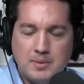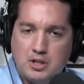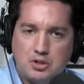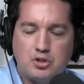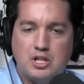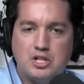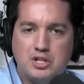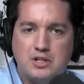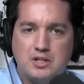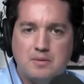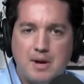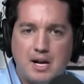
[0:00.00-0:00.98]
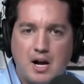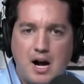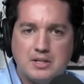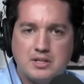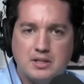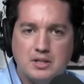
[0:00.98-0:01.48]
of the traditions in
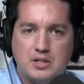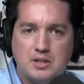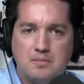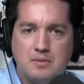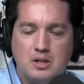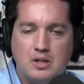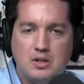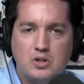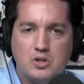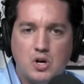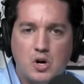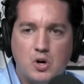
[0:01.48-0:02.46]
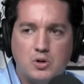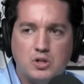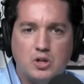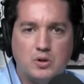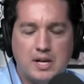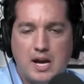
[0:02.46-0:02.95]
Pentecostalism, so,
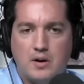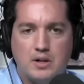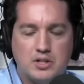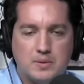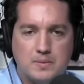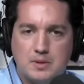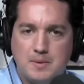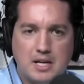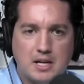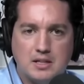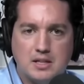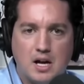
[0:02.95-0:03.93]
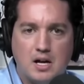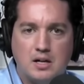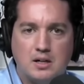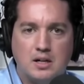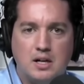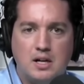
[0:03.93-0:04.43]
charism, speaking in
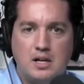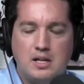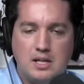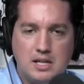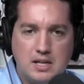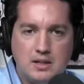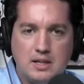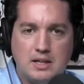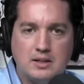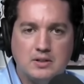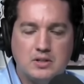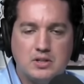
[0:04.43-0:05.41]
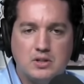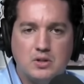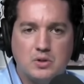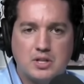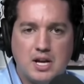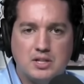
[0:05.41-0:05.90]
tongue, healings,
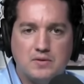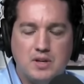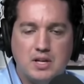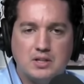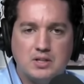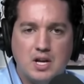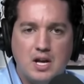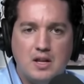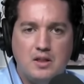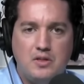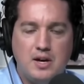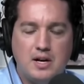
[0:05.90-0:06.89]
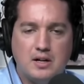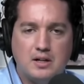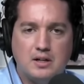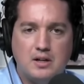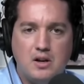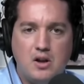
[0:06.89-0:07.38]
those kinds of things,
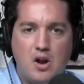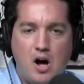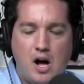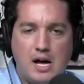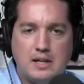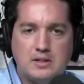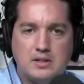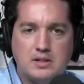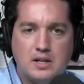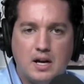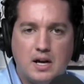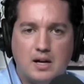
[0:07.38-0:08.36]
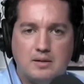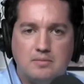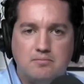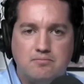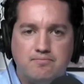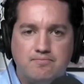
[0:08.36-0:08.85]
they're not
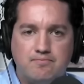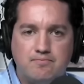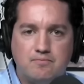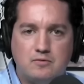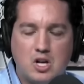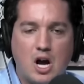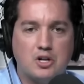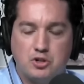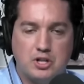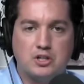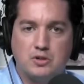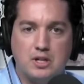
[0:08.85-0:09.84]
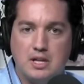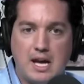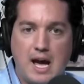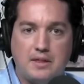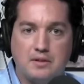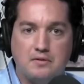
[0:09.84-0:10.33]
contradictory to the
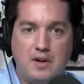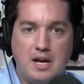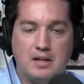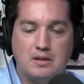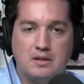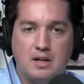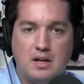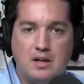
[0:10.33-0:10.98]
Catholic faith.